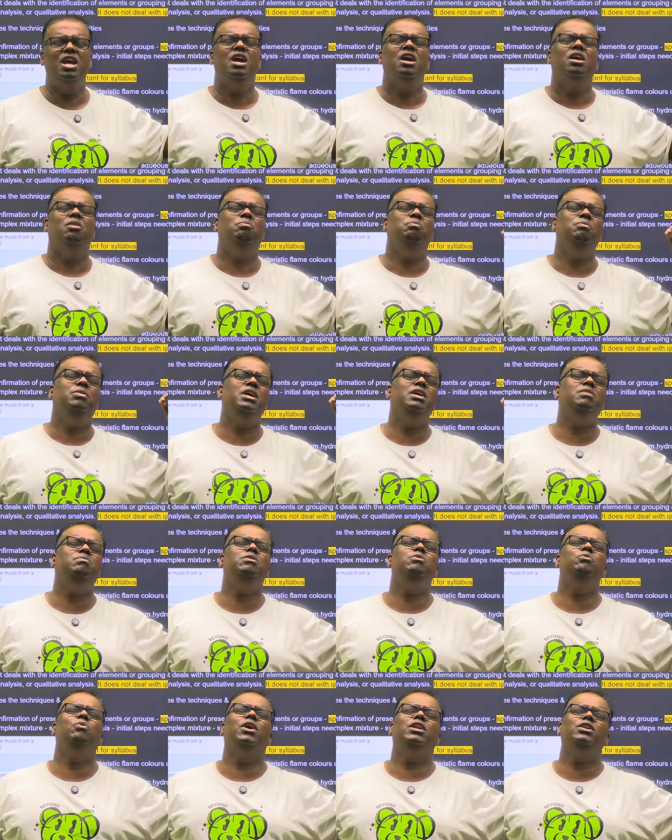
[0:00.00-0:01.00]
Maybe
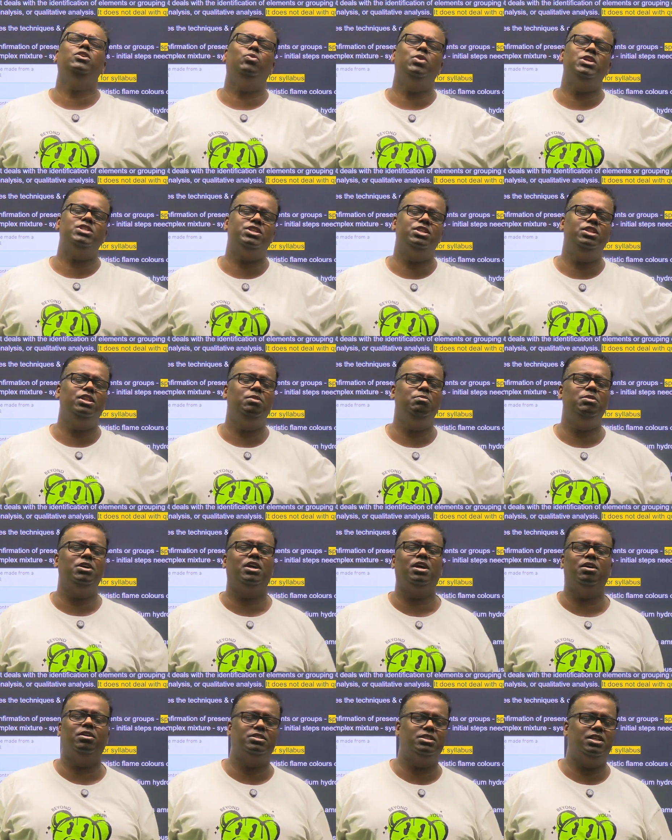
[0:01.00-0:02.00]
one question they may
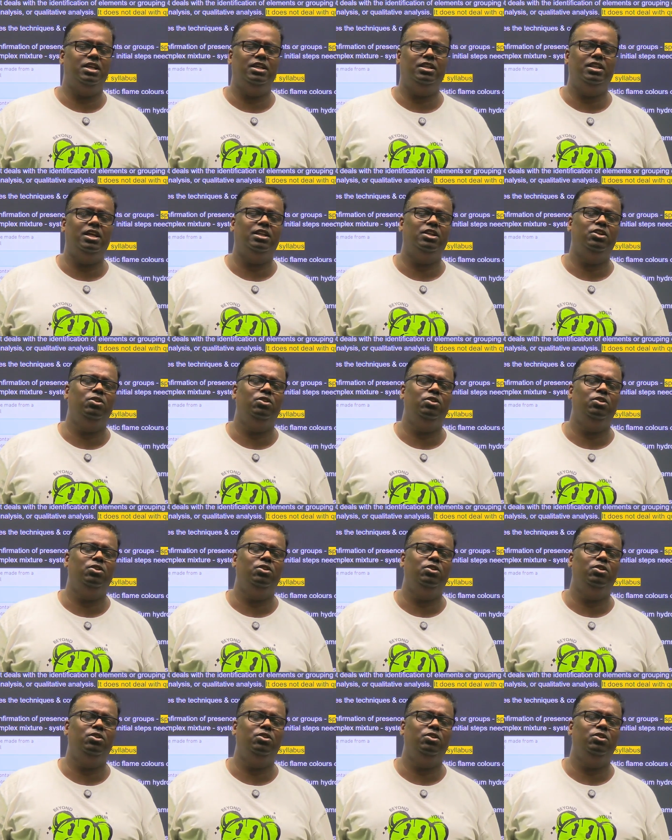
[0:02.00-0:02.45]
say that,